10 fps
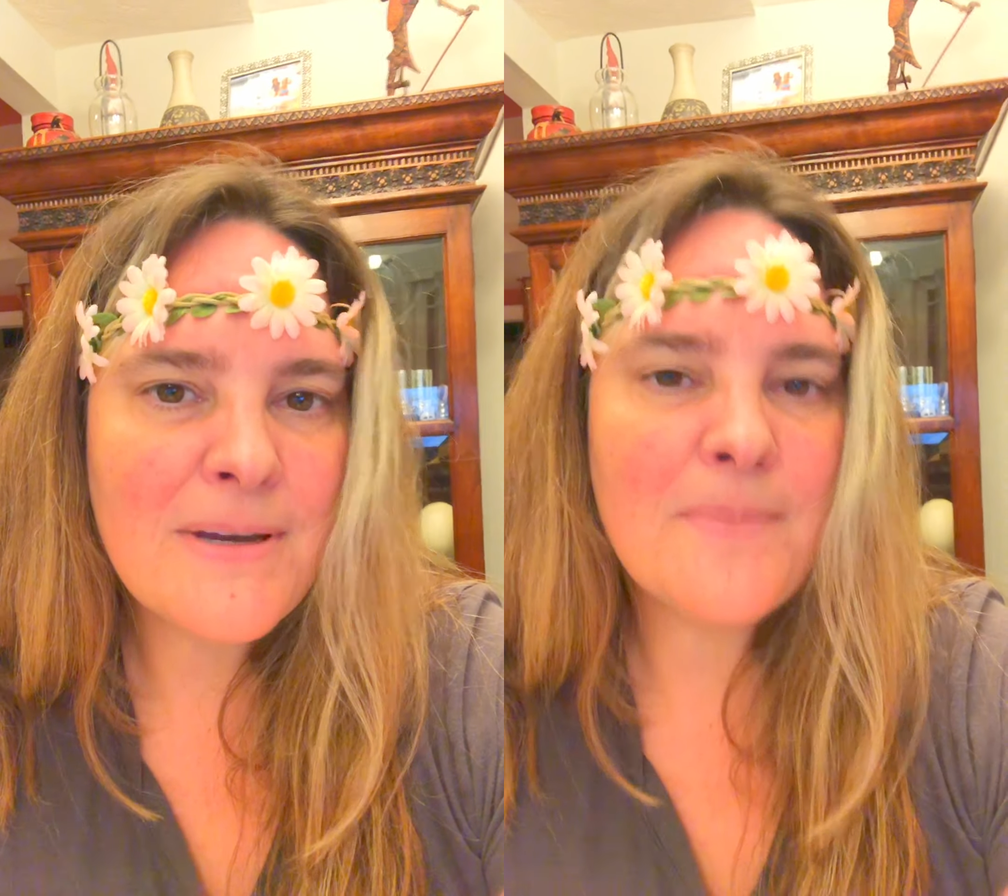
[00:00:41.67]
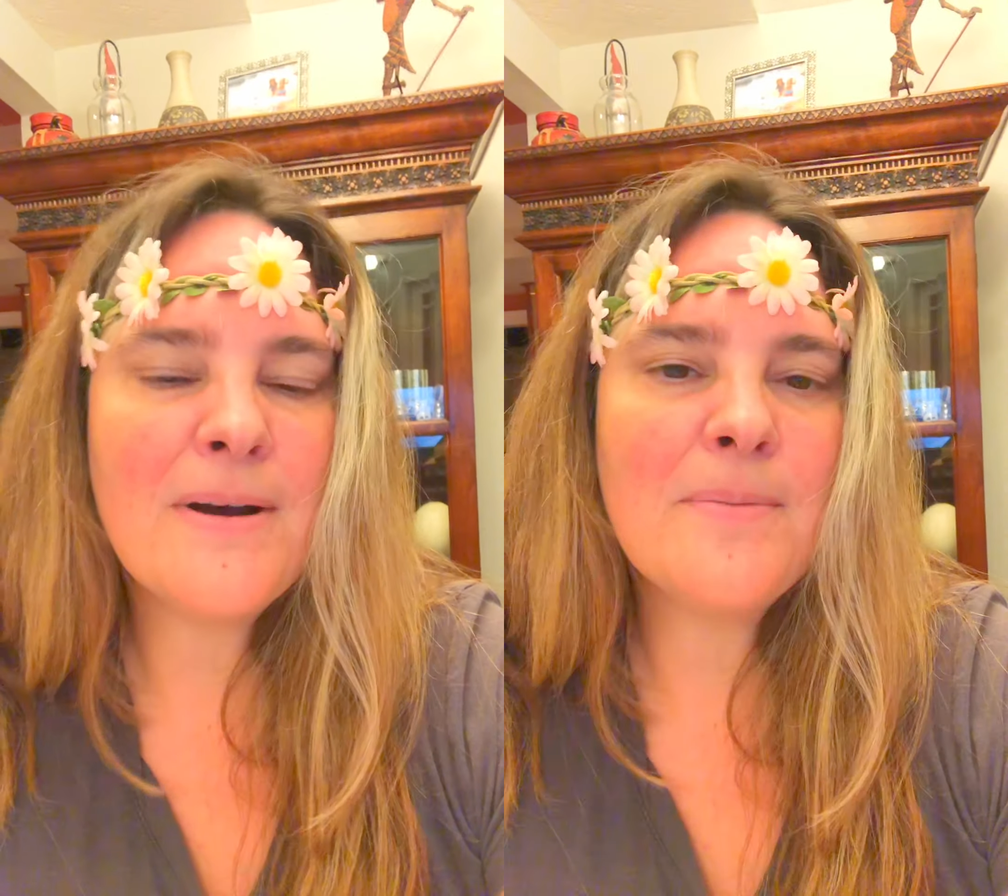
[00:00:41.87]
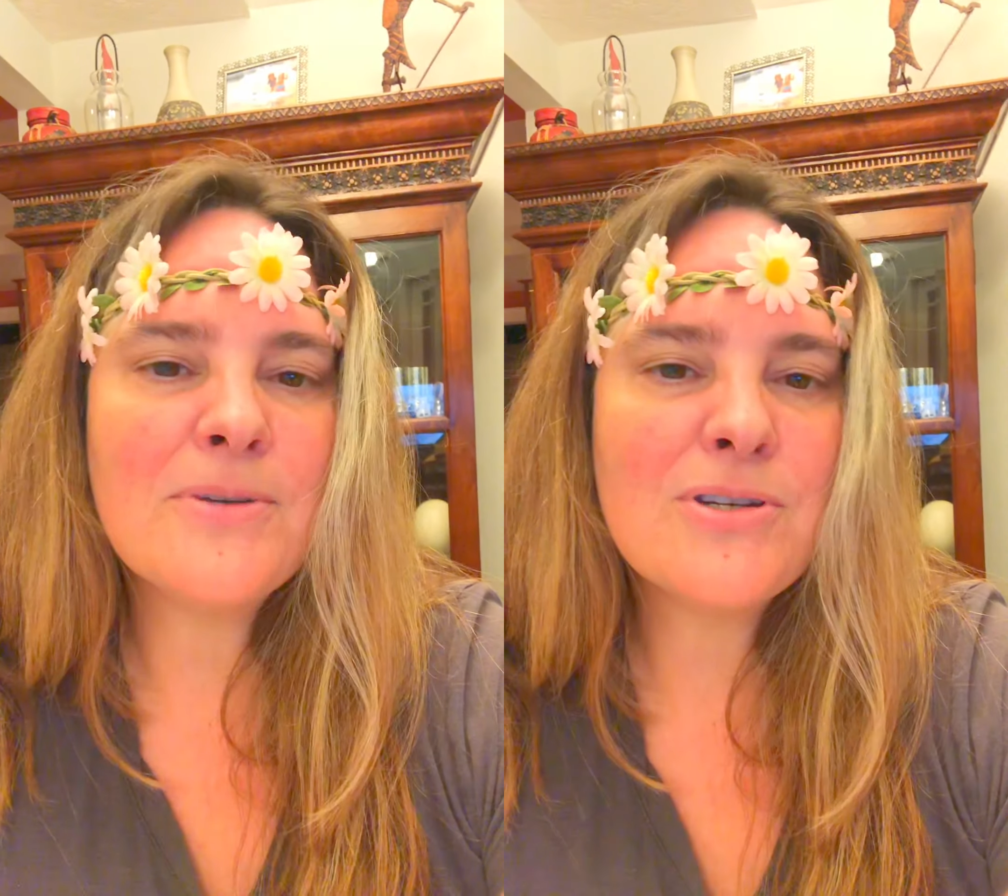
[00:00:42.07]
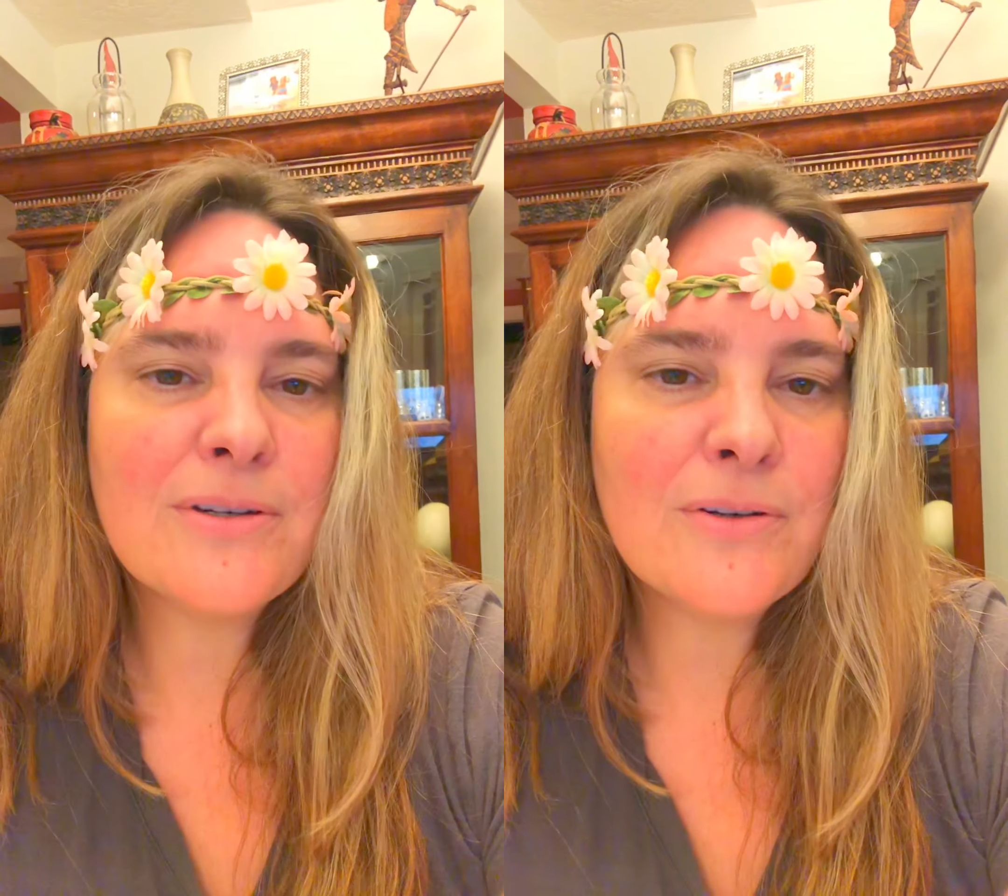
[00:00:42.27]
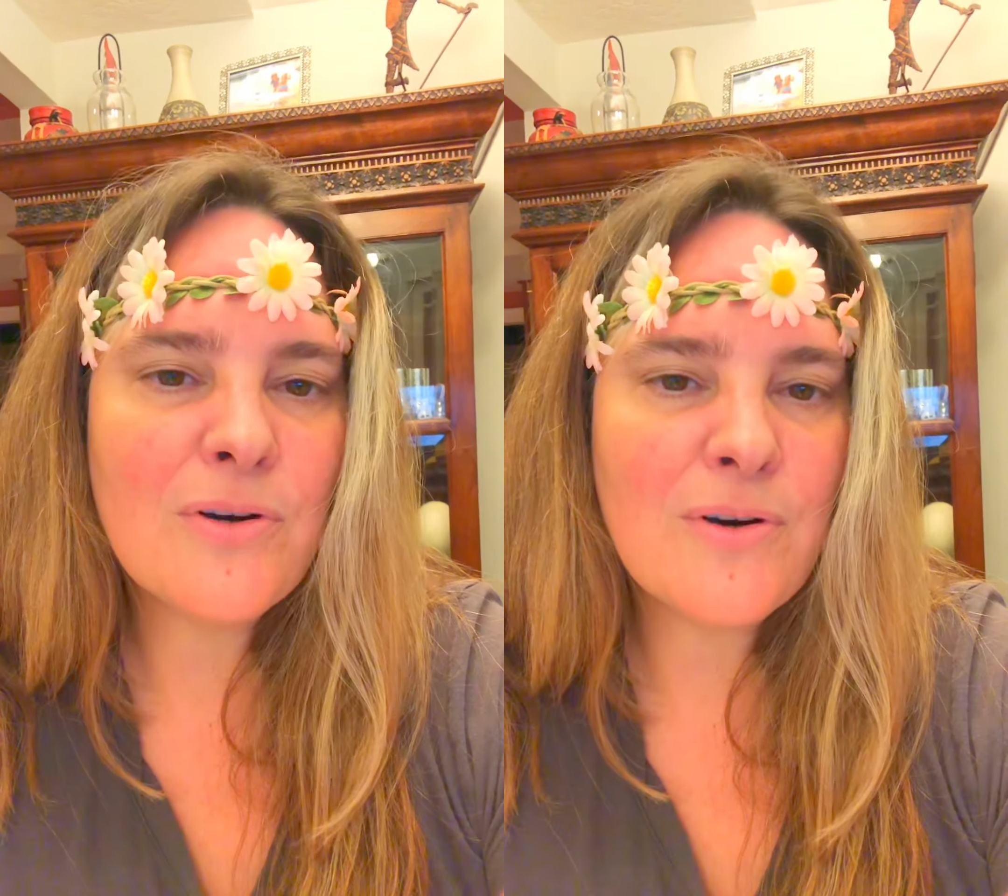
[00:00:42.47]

and my maternal